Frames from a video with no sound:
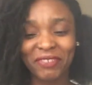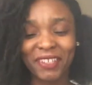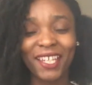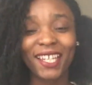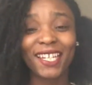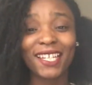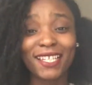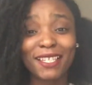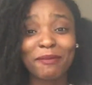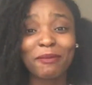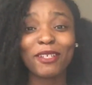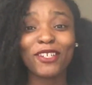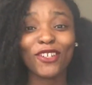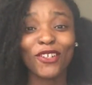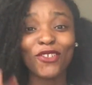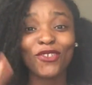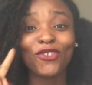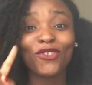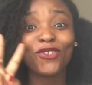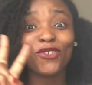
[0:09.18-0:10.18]
It has
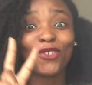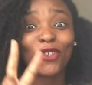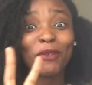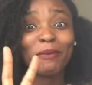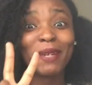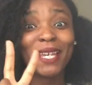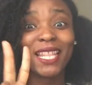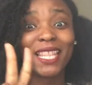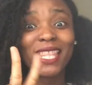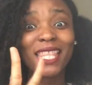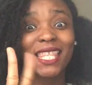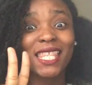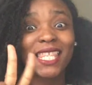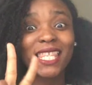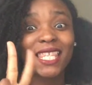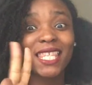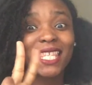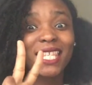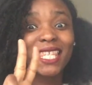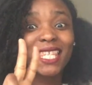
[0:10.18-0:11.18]
been 2 months
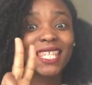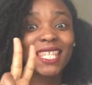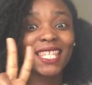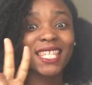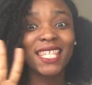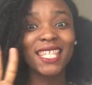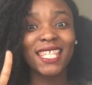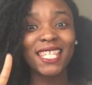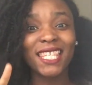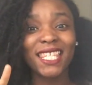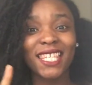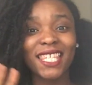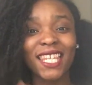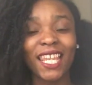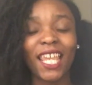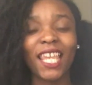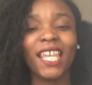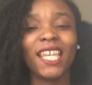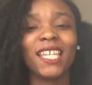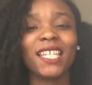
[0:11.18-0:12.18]

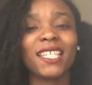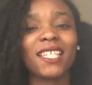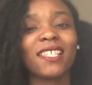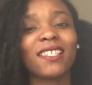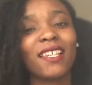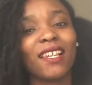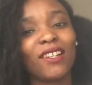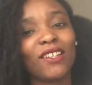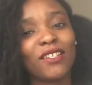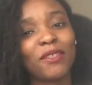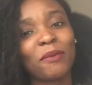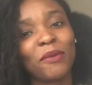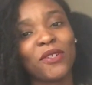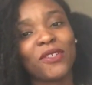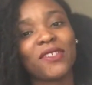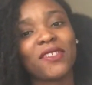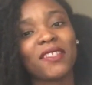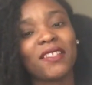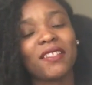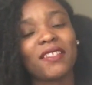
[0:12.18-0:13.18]
since I last
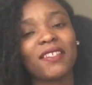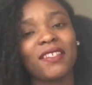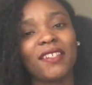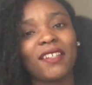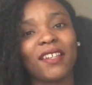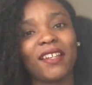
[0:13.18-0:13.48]
posted.